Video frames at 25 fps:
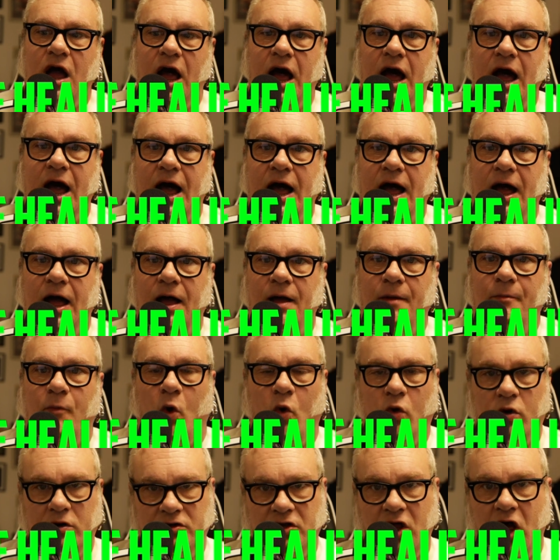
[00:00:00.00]
um,
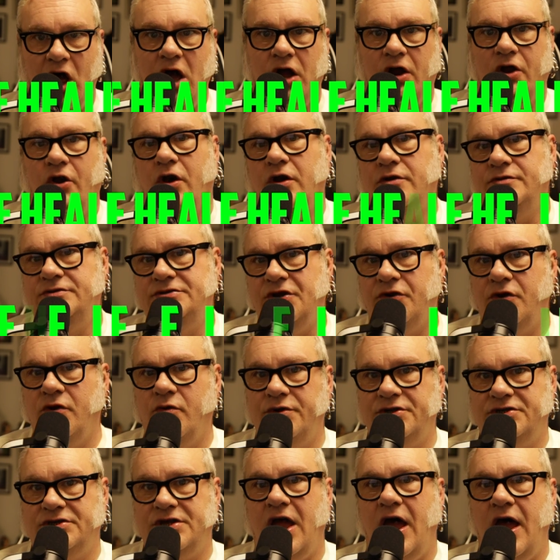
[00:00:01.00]
or longer, during
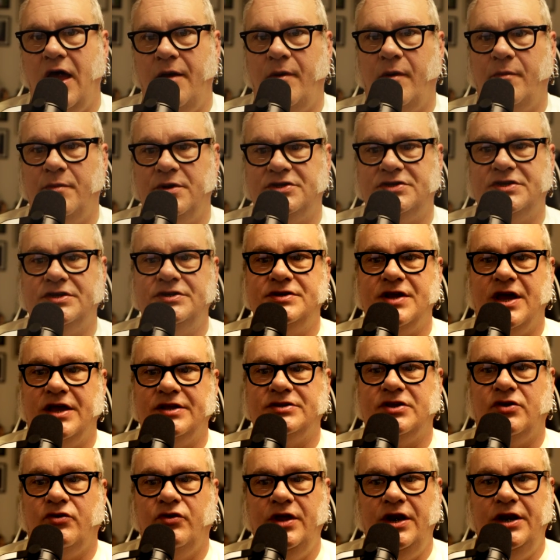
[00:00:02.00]
which time I'm going to
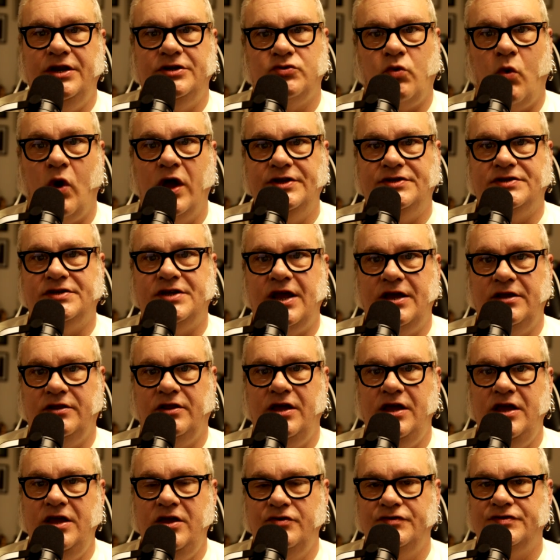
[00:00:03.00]
suggest cleaning twice
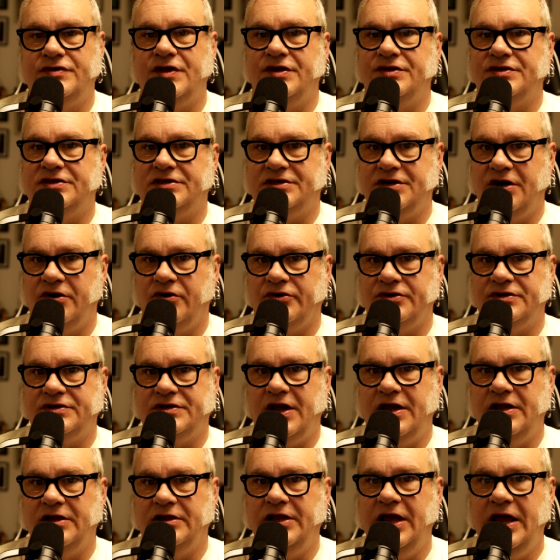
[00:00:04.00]
daily using a sterile
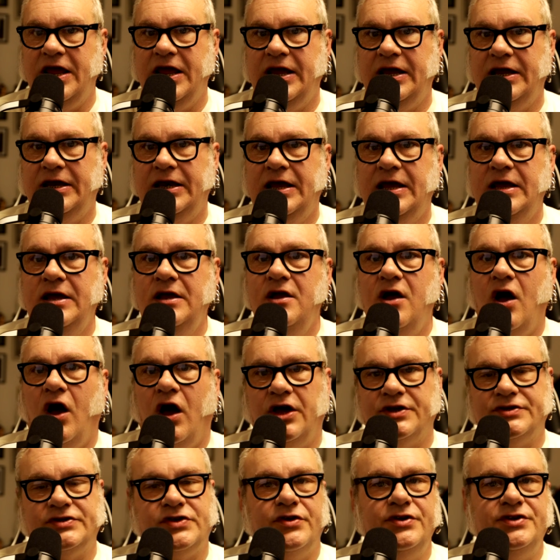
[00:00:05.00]
saline.
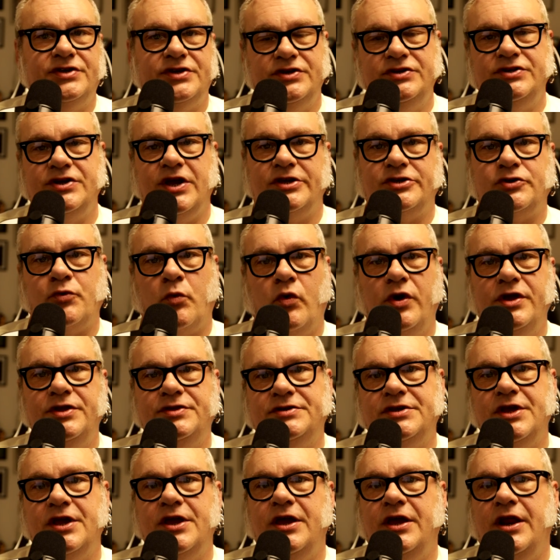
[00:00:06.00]
Also, I suggest
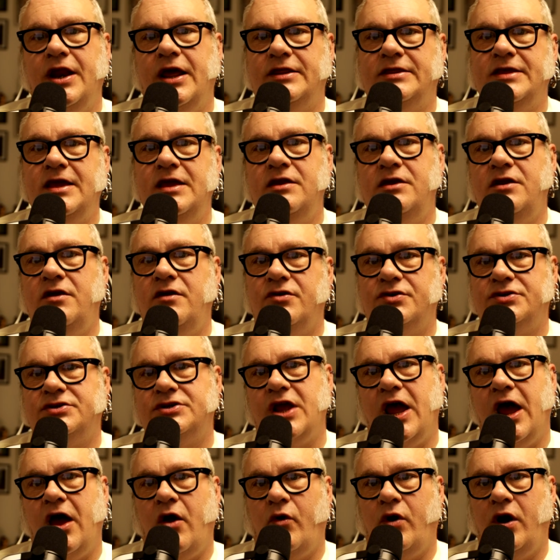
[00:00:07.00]
rinsing it at the end of your
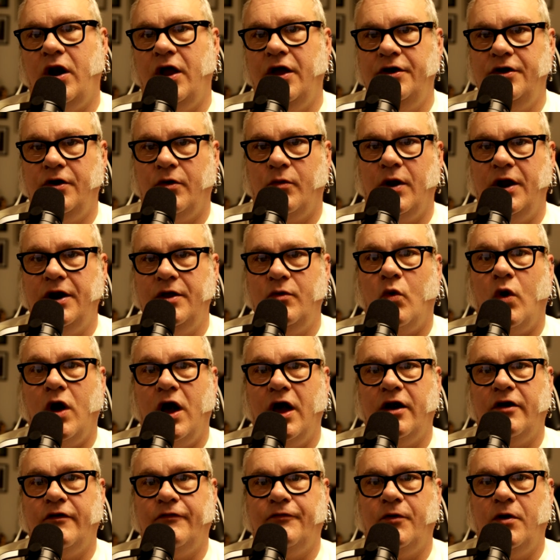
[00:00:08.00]
shower under running
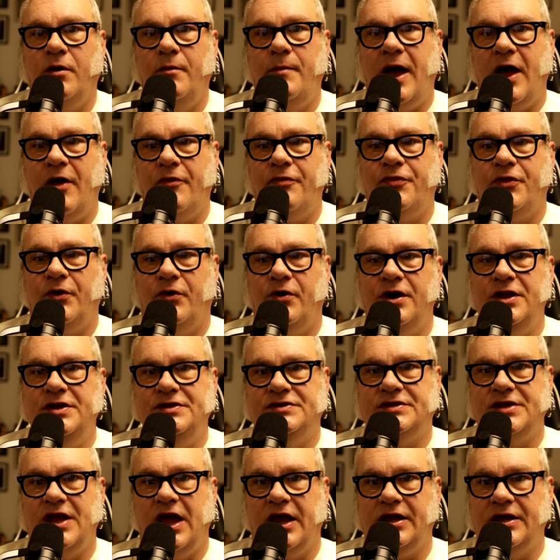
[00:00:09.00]
water for about 30
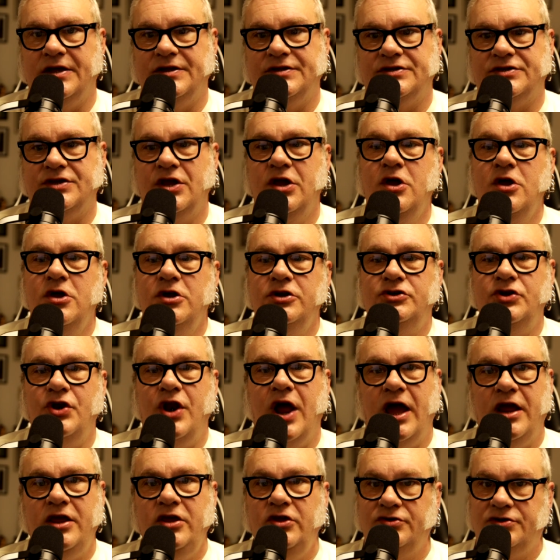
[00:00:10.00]
seconds. Do
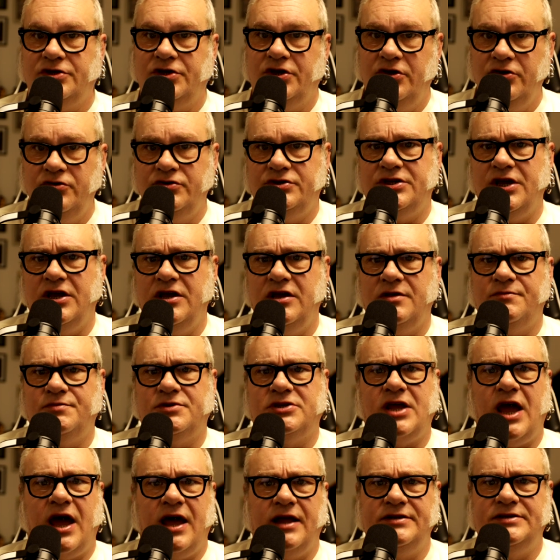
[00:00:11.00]
not use Q tips,
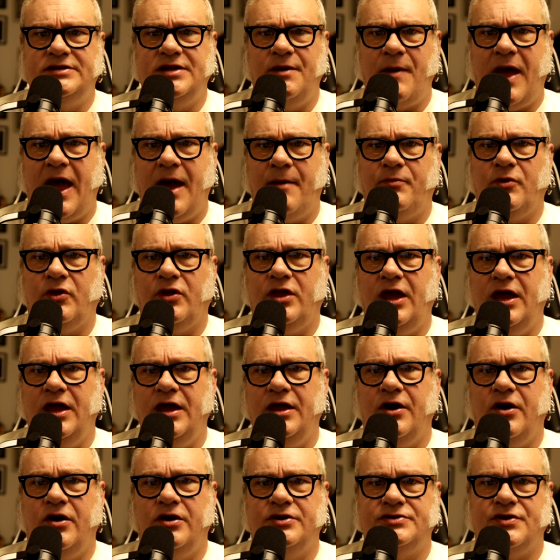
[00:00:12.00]
cotton tip
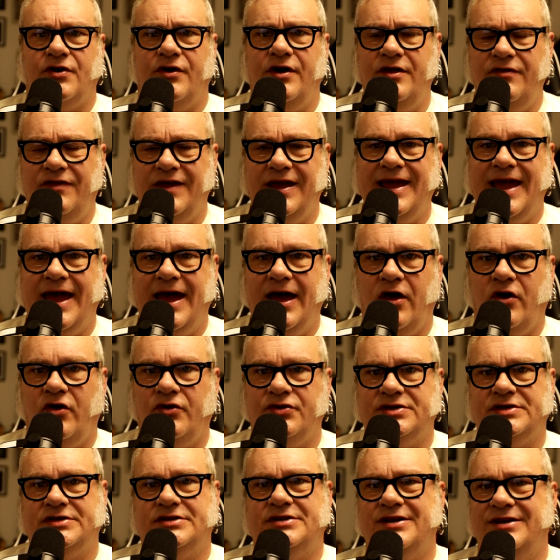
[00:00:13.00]
applicators, or anything
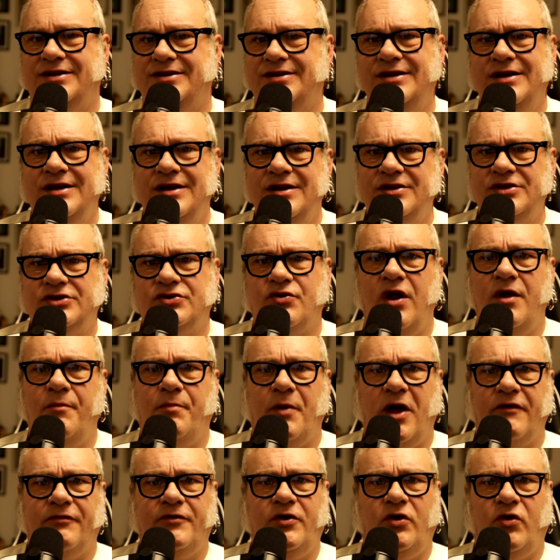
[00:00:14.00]
else to scrape off